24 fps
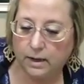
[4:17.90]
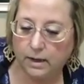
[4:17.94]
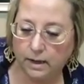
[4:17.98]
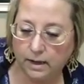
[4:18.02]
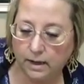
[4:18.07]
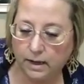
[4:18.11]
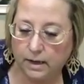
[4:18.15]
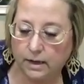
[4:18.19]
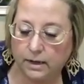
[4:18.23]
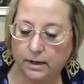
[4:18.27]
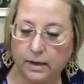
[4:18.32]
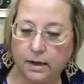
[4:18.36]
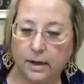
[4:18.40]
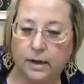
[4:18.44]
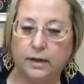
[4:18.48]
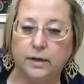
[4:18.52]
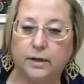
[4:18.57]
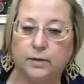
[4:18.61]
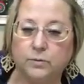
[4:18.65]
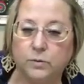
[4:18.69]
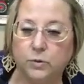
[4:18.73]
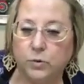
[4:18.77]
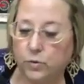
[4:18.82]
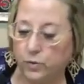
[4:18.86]
And I
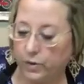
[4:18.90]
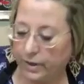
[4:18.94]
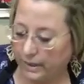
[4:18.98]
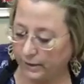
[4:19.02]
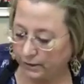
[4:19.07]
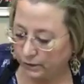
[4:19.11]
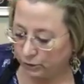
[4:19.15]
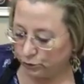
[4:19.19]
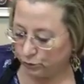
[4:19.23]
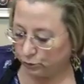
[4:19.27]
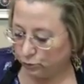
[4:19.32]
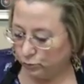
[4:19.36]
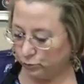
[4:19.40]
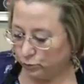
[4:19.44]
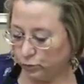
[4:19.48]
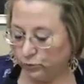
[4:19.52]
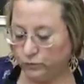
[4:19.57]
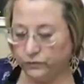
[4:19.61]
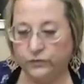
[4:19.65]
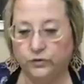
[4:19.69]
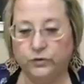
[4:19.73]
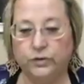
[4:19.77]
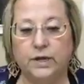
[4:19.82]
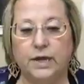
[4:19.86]
am going to
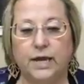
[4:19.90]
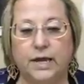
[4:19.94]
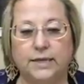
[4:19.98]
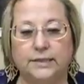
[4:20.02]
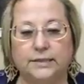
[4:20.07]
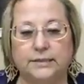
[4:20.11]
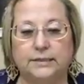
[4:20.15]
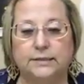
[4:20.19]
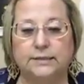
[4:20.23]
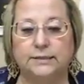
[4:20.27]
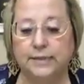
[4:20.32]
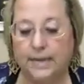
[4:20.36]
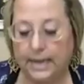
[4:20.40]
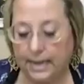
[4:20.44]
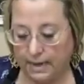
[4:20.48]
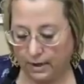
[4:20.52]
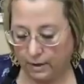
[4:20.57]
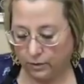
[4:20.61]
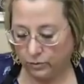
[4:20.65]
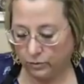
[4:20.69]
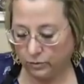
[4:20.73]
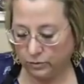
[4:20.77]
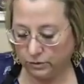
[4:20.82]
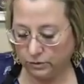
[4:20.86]
move you guys
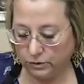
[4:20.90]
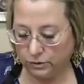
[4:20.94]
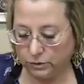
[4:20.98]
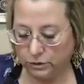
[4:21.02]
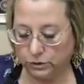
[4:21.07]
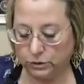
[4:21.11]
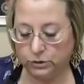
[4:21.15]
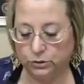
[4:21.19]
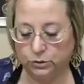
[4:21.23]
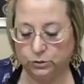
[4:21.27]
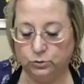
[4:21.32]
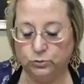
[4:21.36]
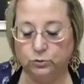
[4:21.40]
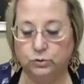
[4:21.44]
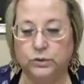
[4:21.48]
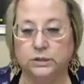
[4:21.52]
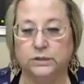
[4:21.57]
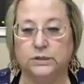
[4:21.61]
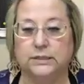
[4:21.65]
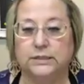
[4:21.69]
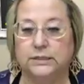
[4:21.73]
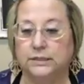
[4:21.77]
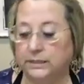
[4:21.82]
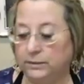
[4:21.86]
down so you
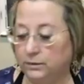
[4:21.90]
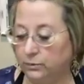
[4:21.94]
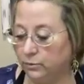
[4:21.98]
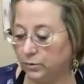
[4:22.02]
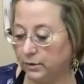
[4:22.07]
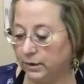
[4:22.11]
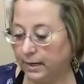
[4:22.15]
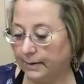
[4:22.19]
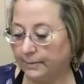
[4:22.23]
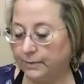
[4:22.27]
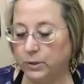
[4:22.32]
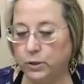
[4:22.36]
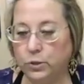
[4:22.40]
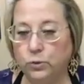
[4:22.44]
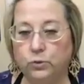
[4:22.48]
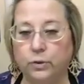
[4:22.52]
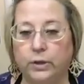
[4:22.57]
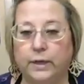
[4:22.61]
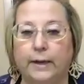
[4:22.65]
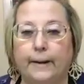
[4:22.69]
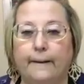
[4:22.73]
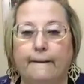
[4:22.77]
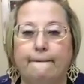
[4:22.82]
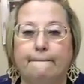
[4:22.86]
can see what I'm
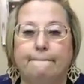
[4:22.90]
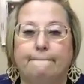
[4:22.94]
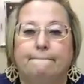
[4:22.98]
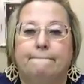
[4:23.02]
doing.